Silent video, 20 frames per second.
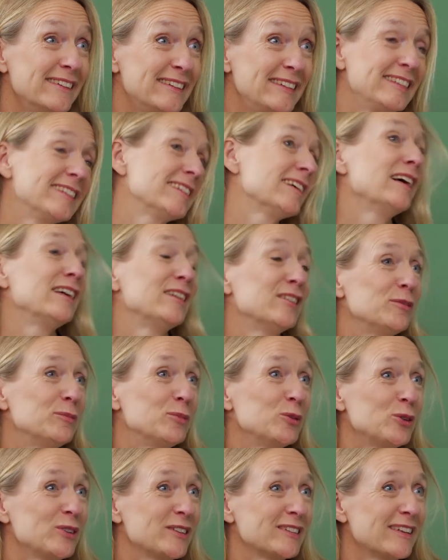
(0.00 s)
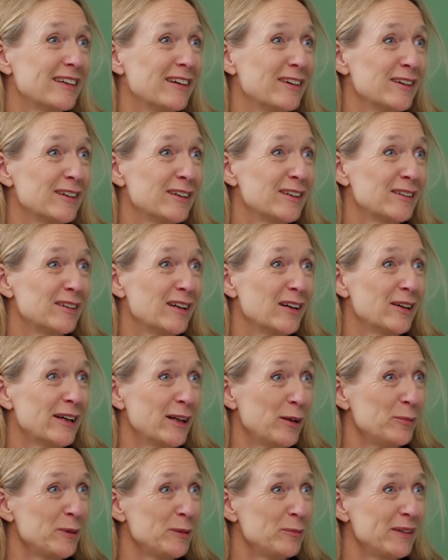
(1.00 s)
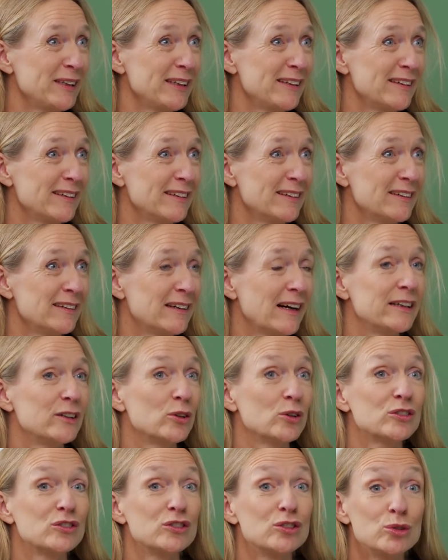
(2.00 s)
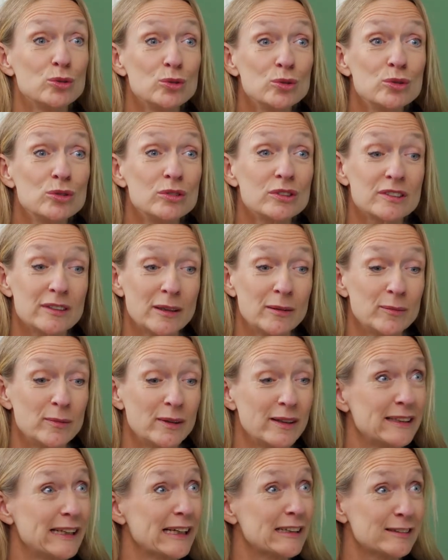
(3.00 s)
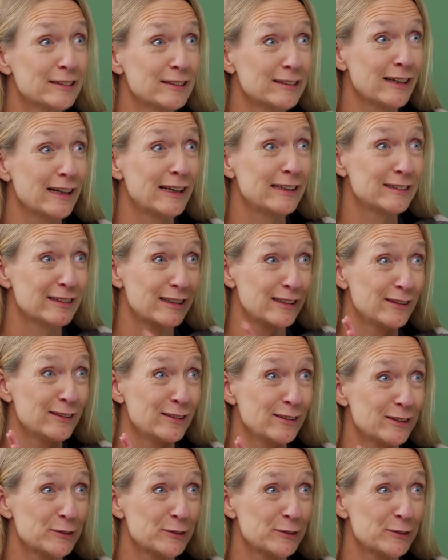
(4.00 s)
These kind of books are helping me. I also do an exercise, a